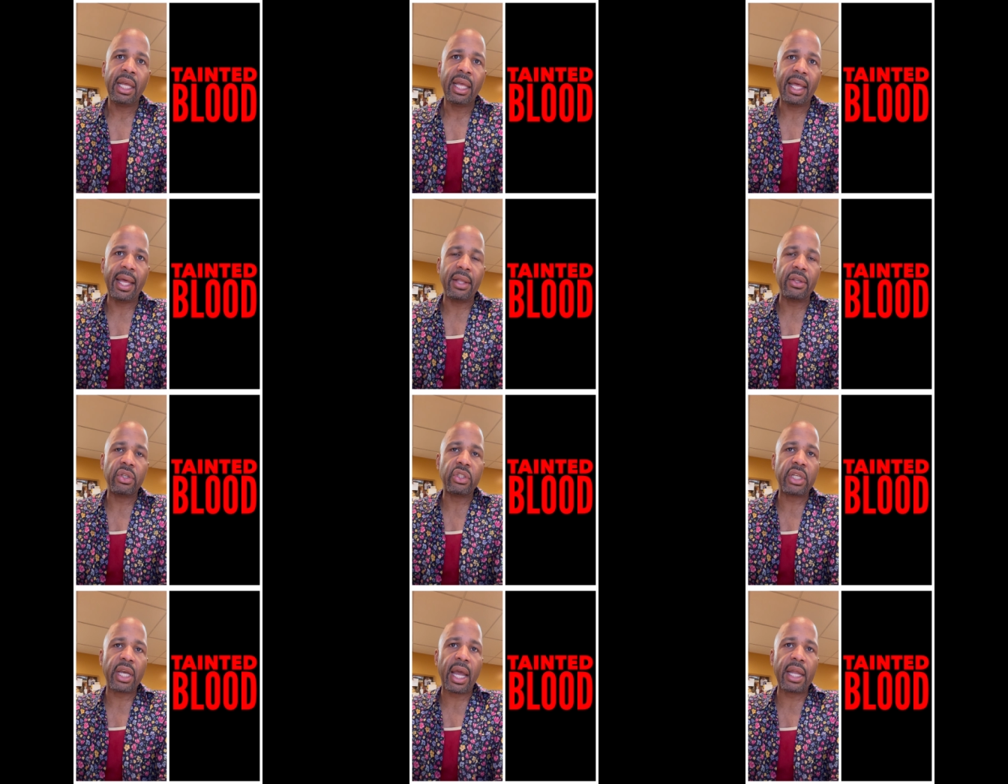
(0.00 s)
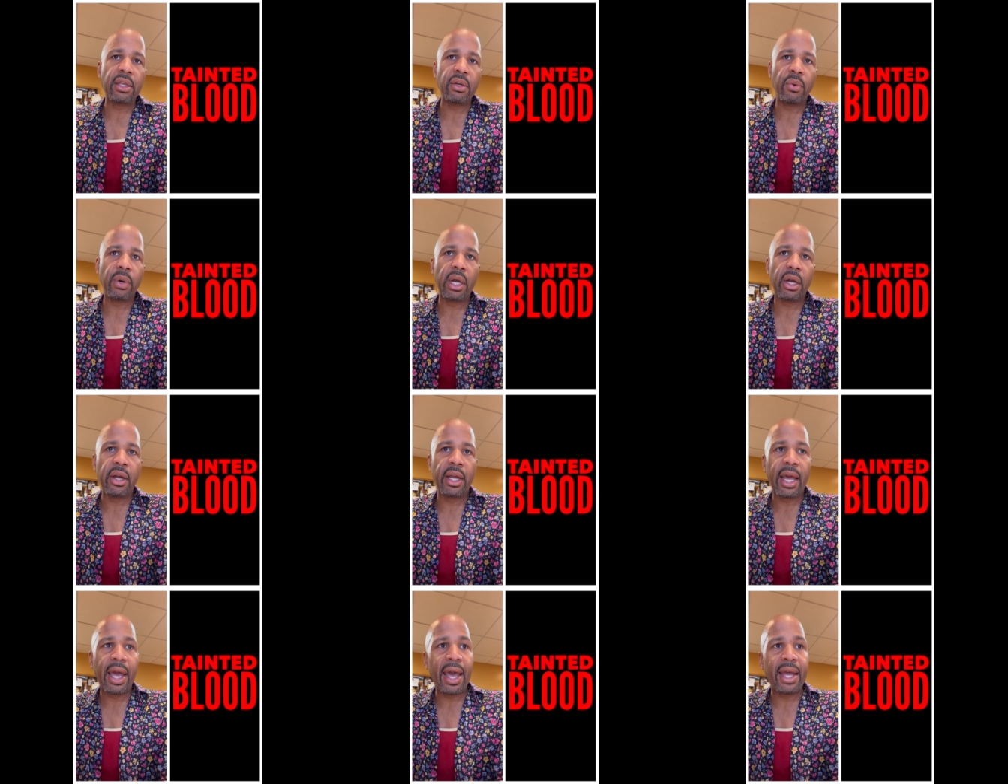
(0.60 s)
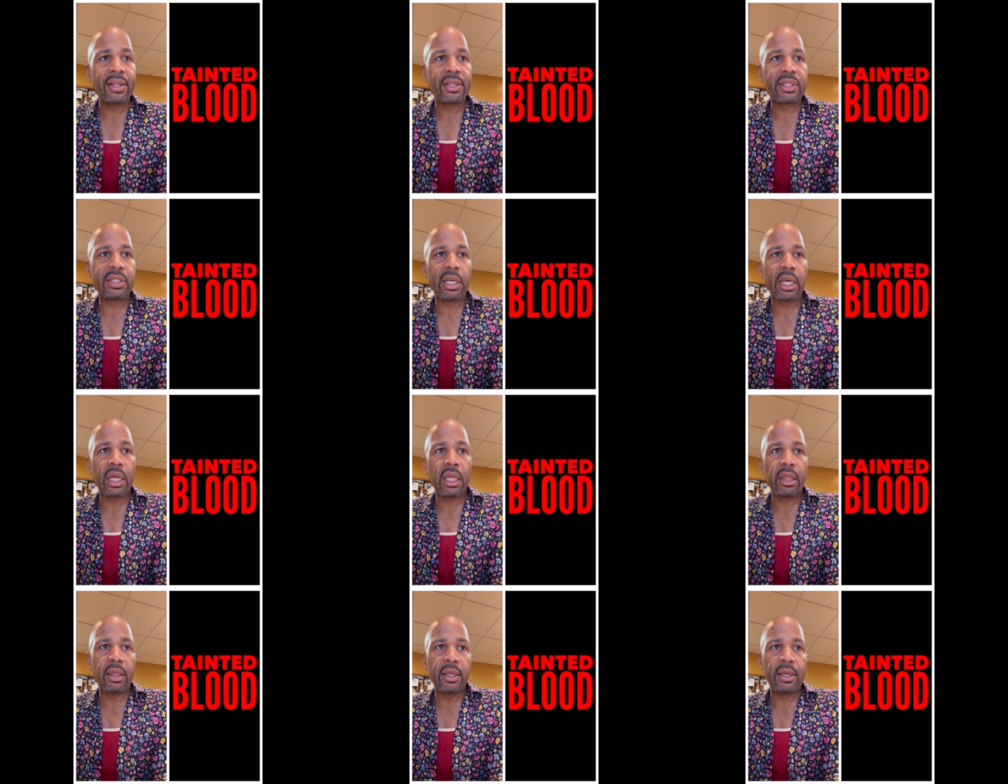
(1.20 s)
in January and
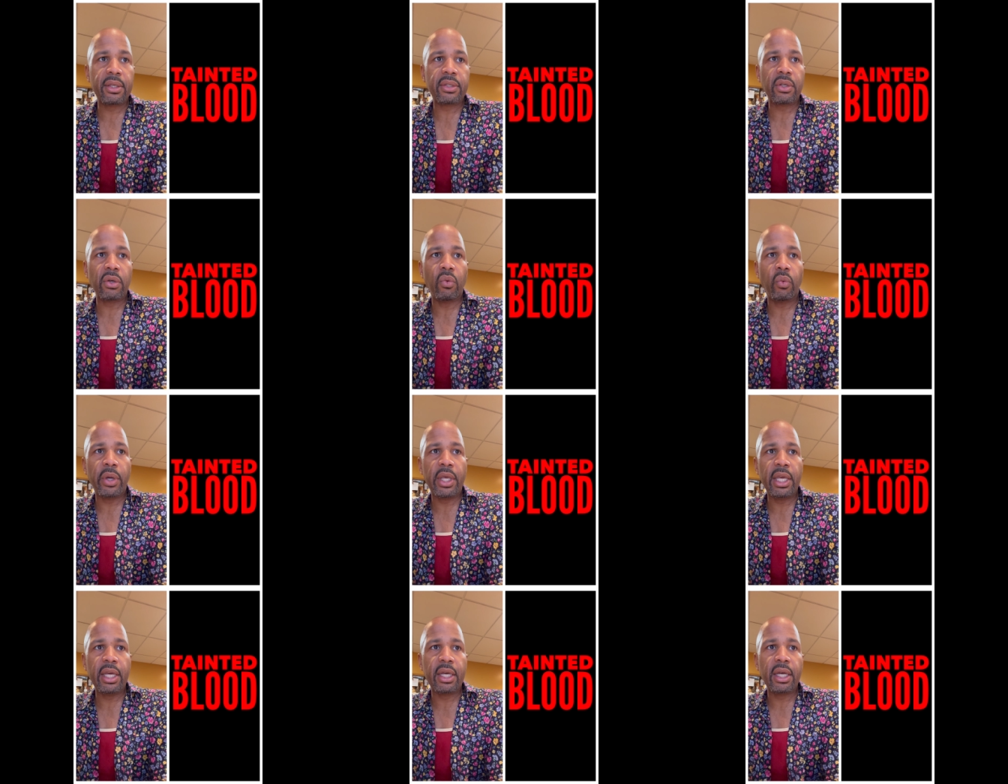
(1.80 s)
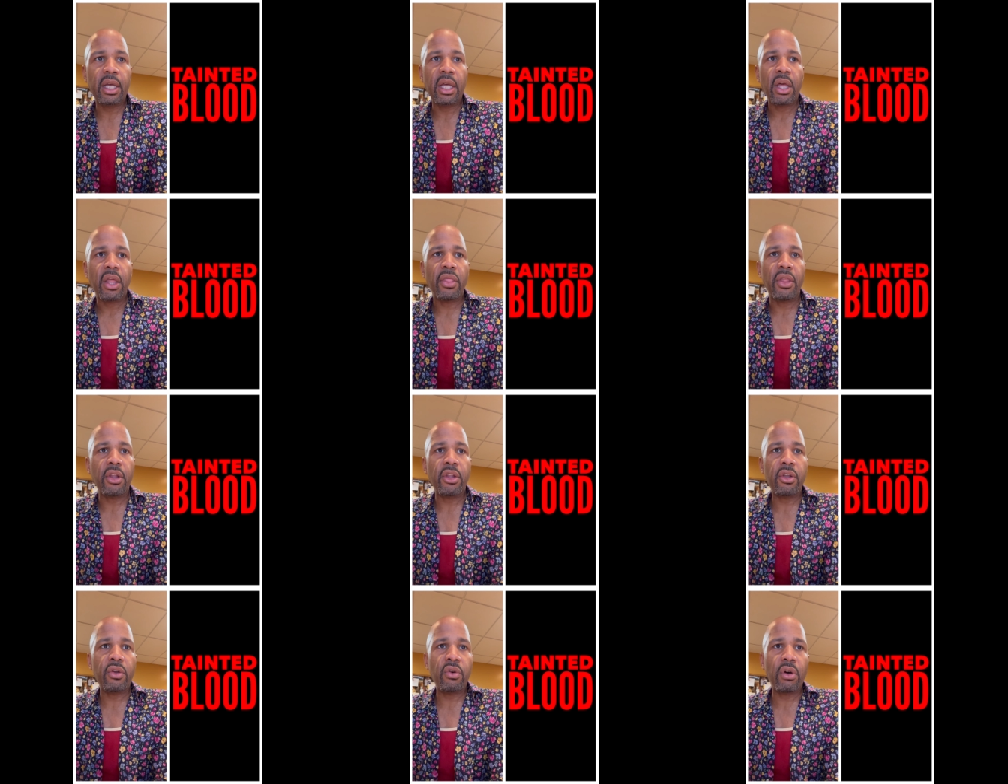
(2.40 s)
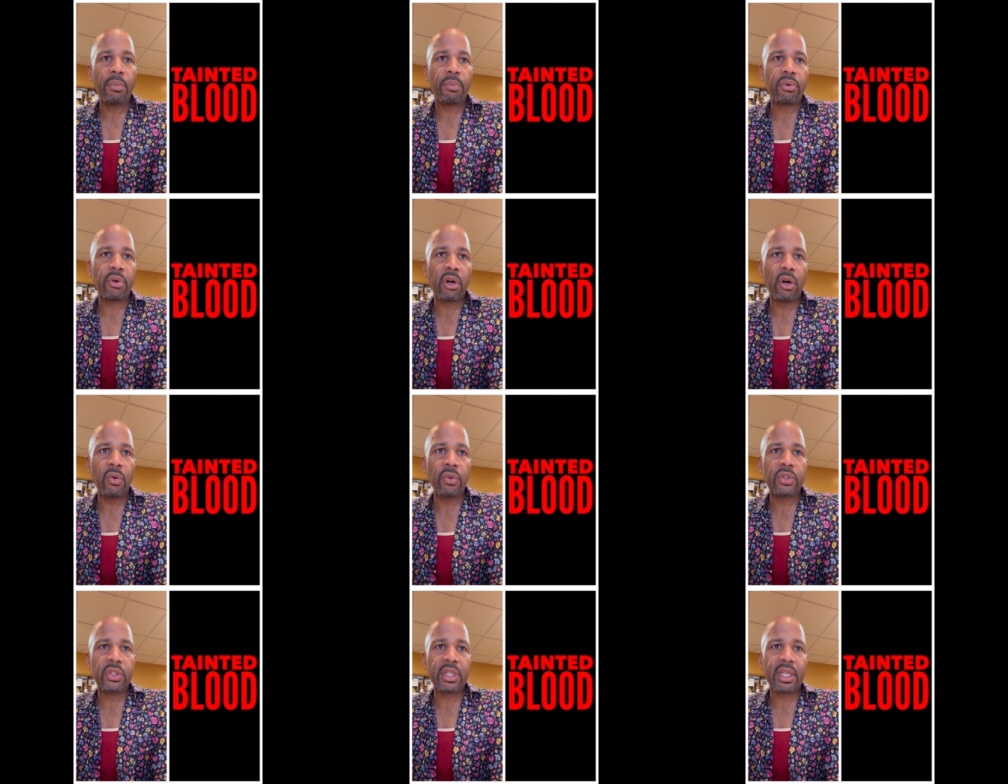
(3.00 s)
said this week the new
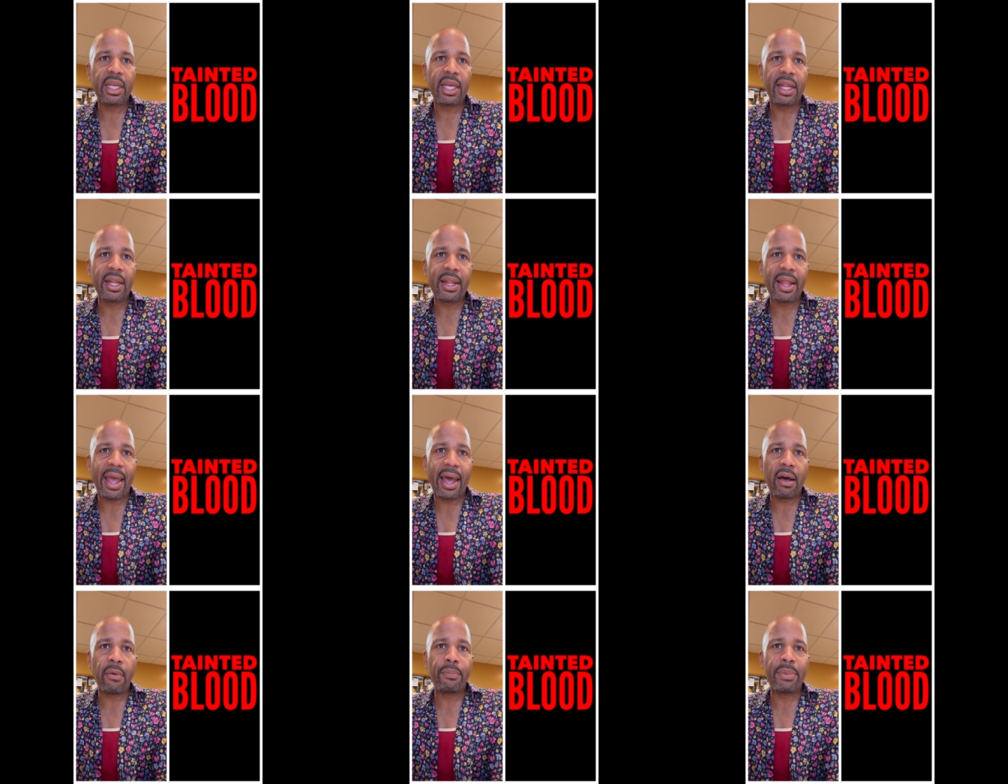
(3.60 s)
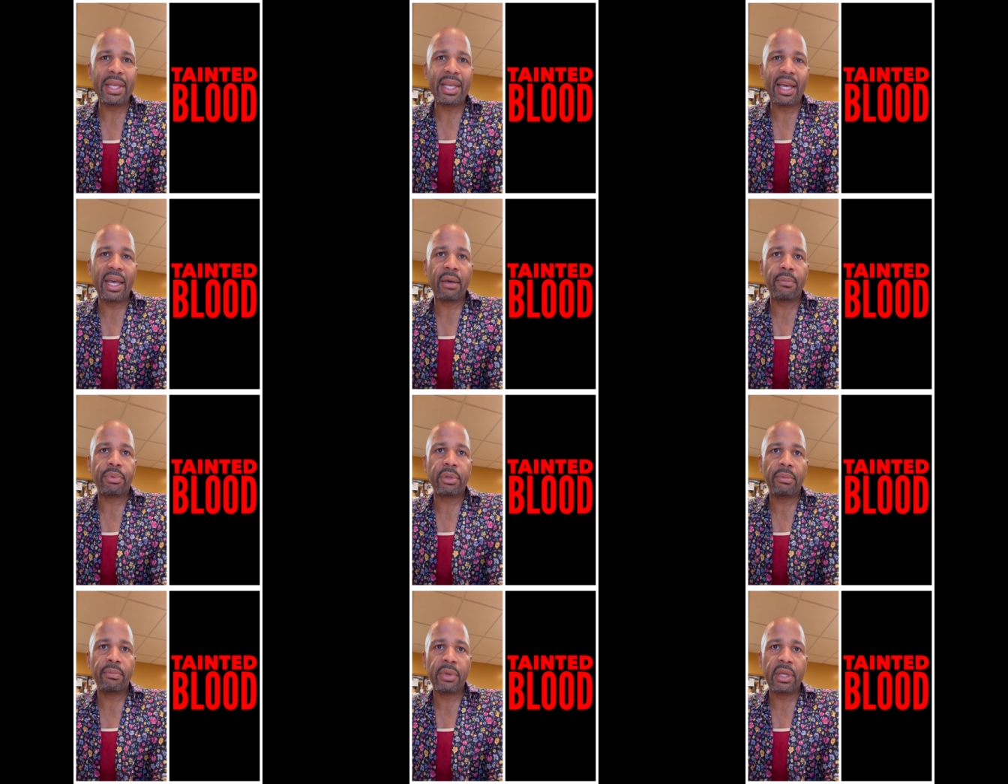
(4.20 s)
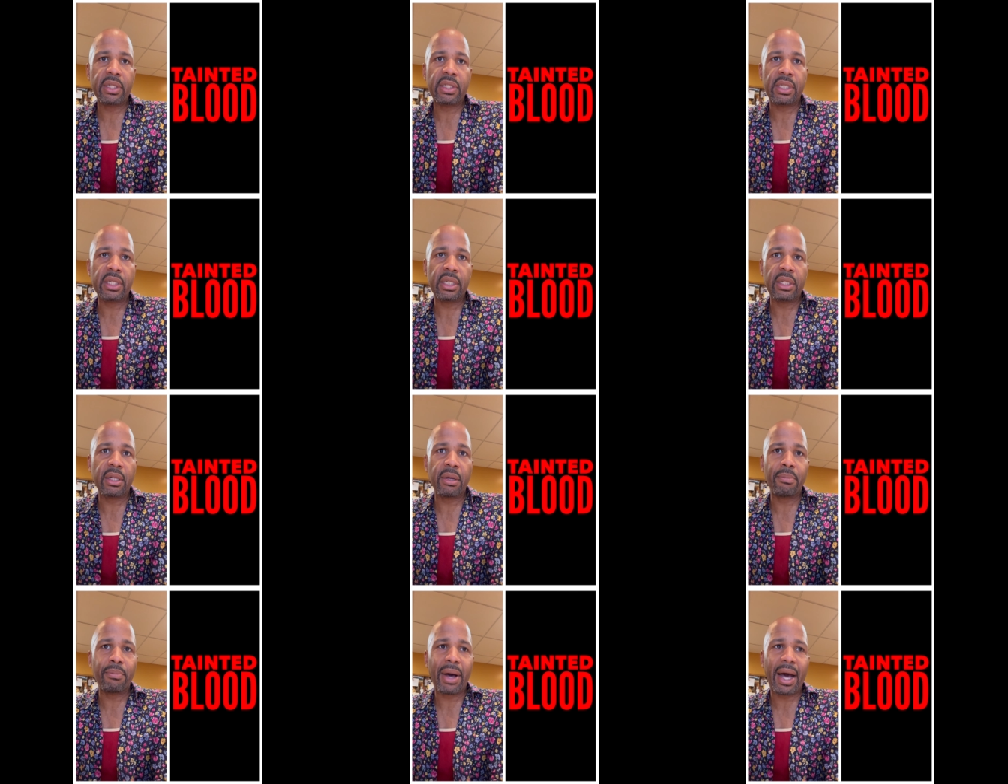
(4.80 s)
approach can now be
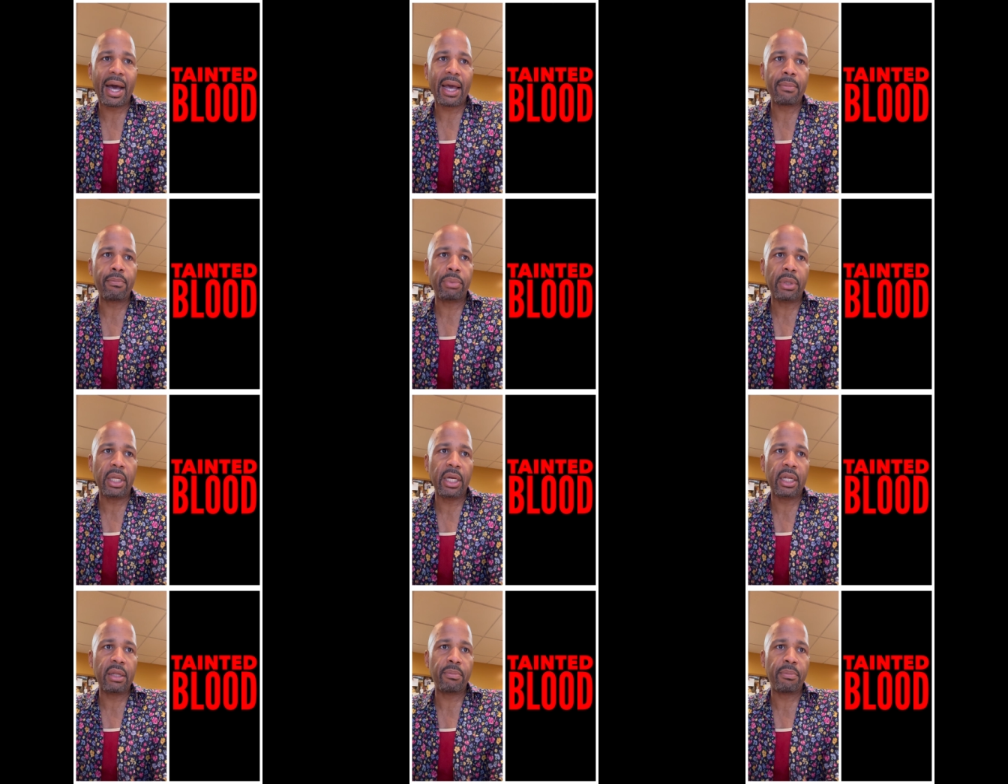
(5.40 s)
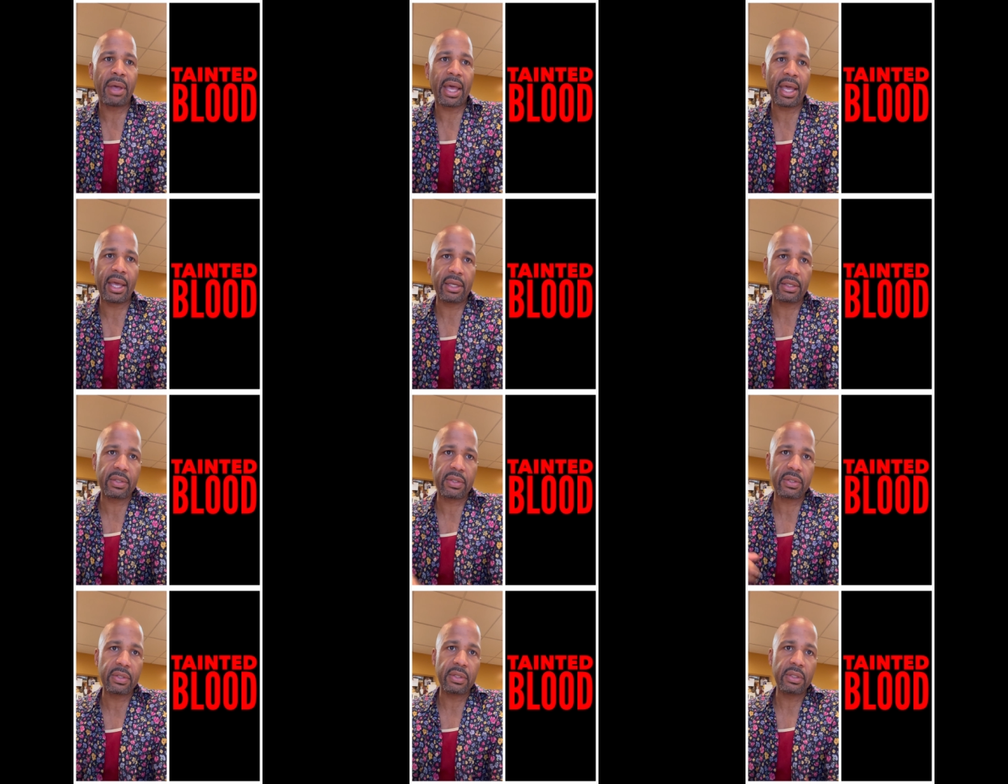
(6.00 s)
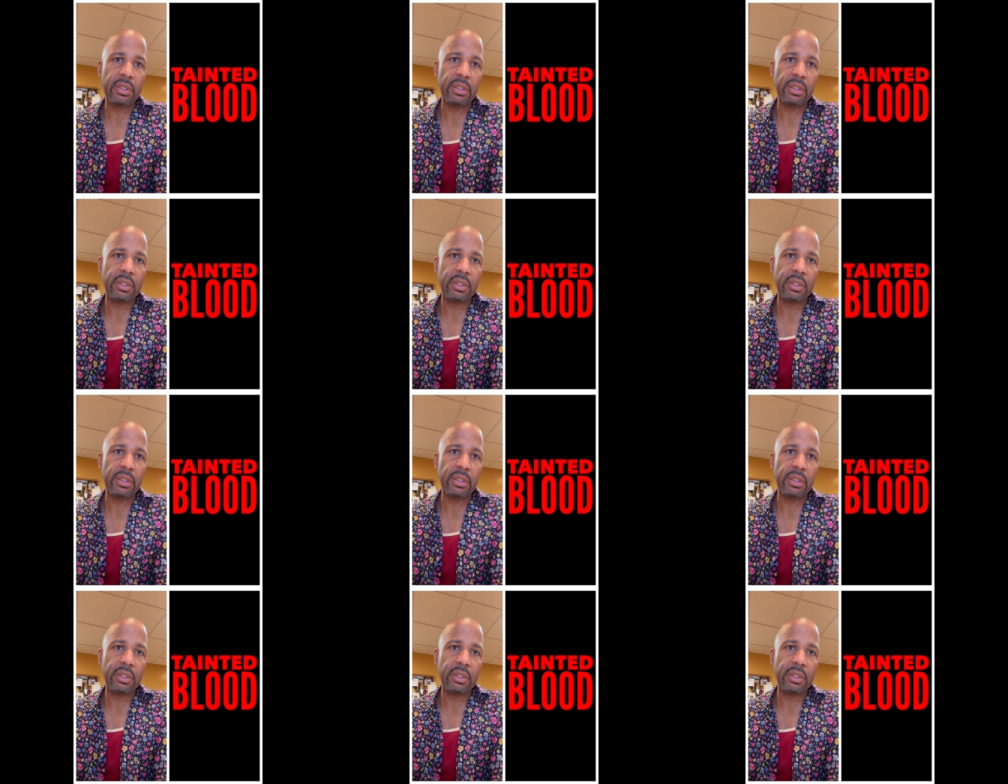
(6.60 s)
implemented by blood banks.